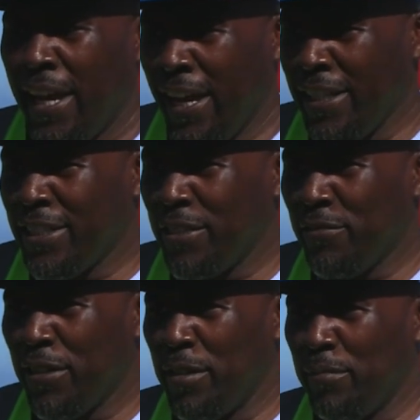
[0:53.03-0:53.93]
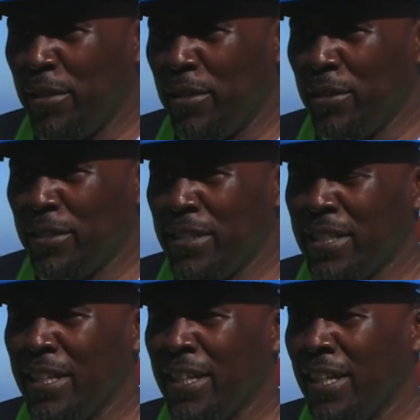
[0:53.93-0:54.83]
18
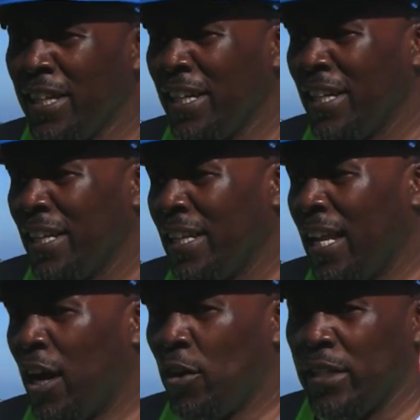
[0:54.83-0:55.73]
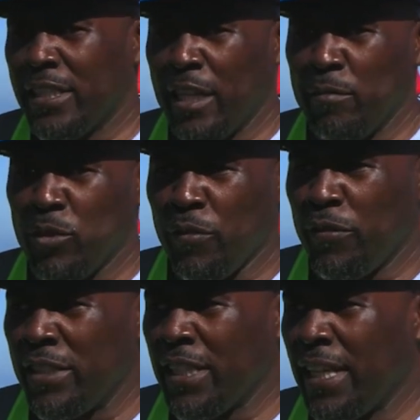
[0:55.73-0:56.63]
Filipinos. Now, in terms of
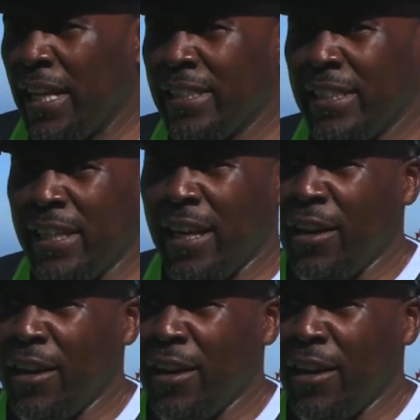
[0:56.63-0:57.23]
international